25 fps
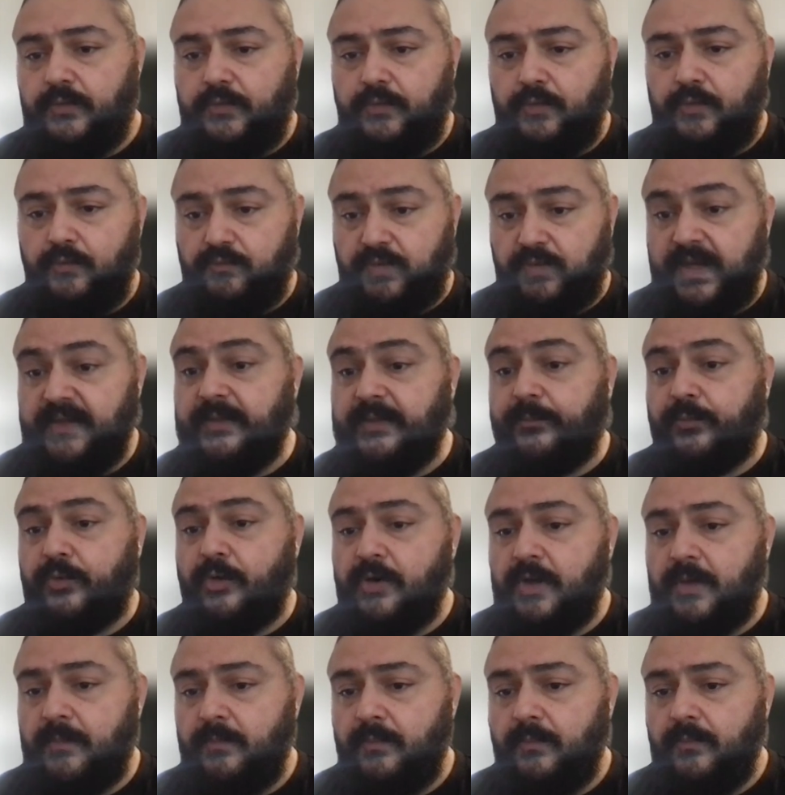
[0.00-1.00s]
to write a
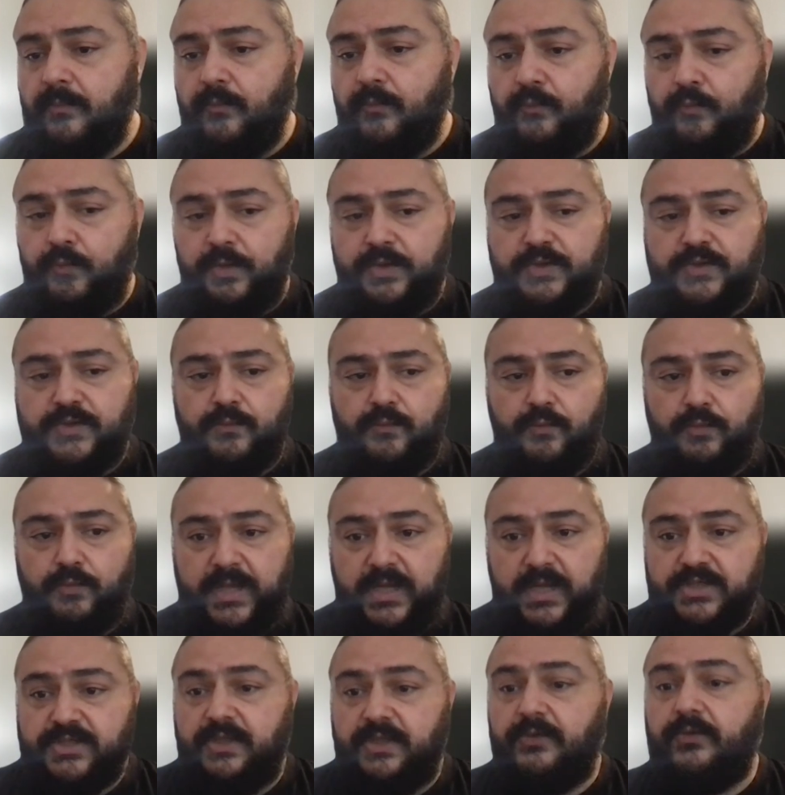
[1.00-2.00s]
program which would
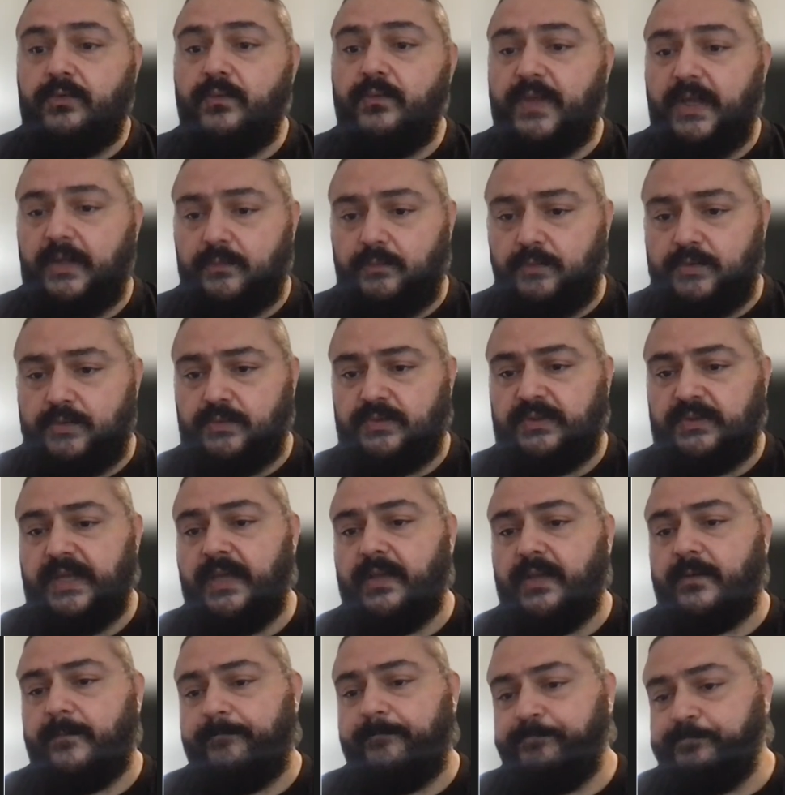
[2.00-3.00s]
actually do that, which would
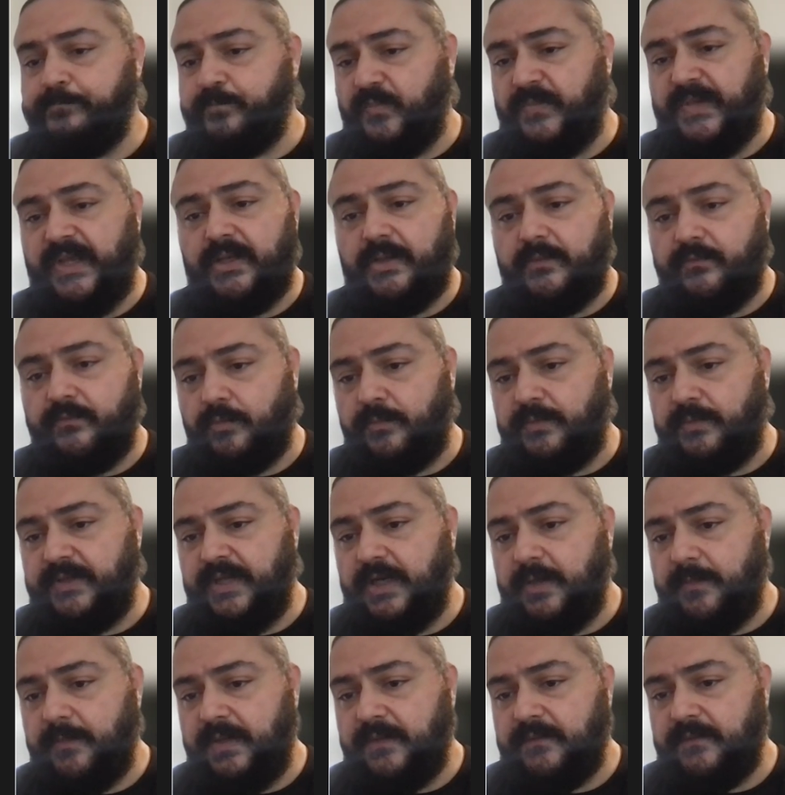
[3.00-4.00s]
take data from a
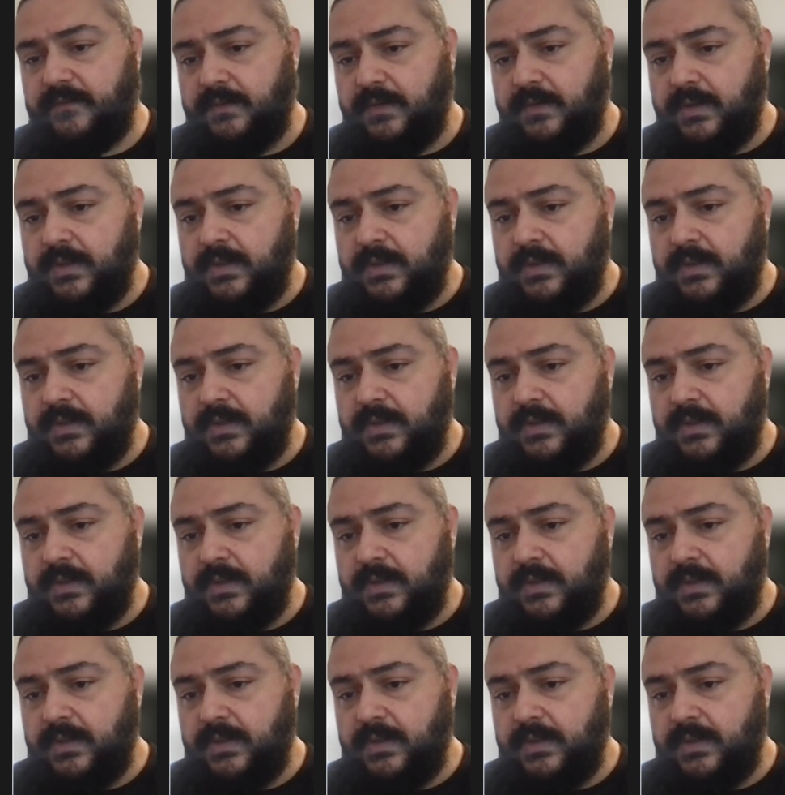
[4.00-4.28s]
database